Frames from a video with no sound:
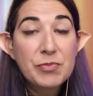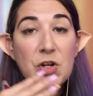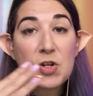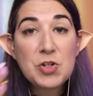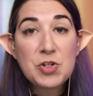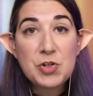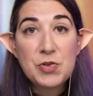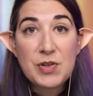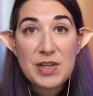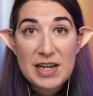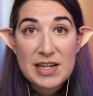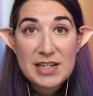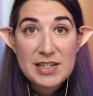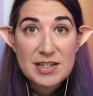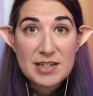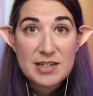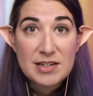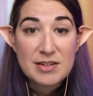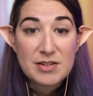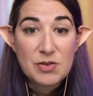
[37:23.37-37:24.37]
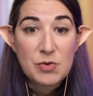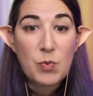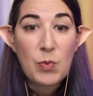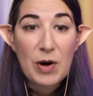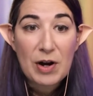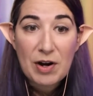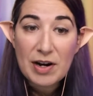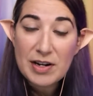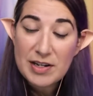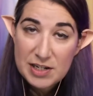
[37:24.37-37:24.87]
to get
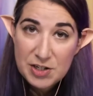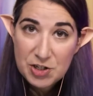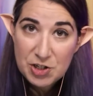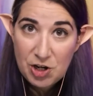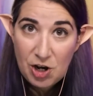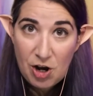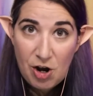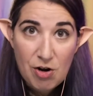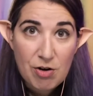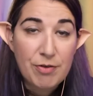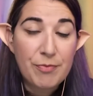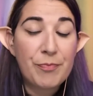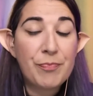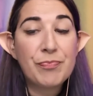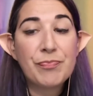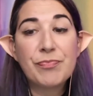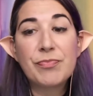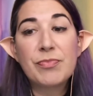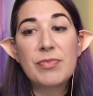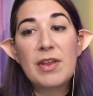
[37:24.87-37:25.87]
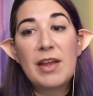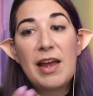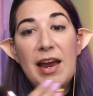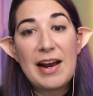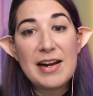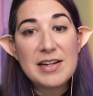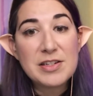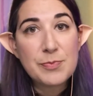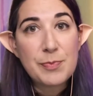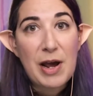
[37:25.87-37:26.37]
where I need to go
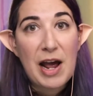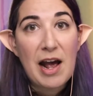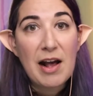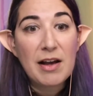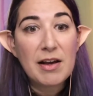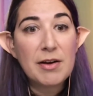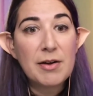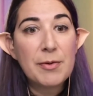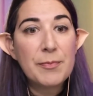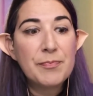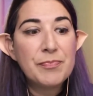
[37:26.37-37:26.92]
and back,